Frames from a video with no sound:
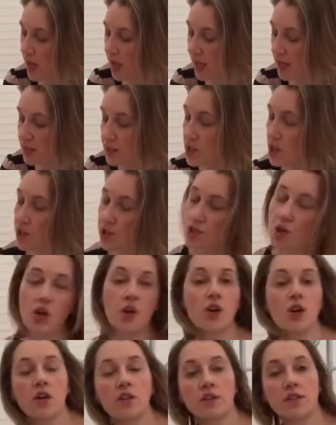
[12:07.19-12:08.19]
It does
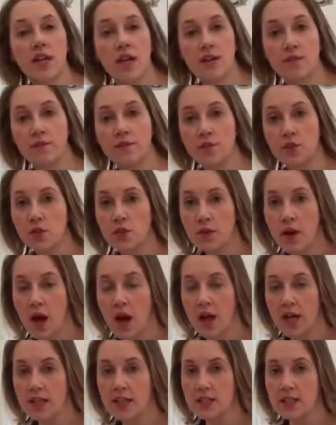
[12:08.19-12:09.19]
not contain
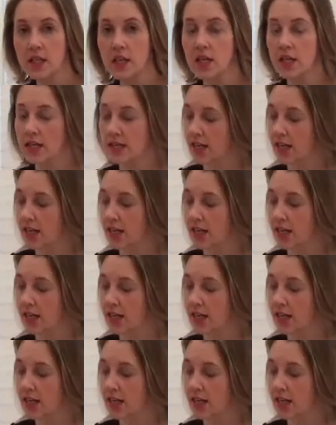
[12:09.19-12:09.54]
fluoride.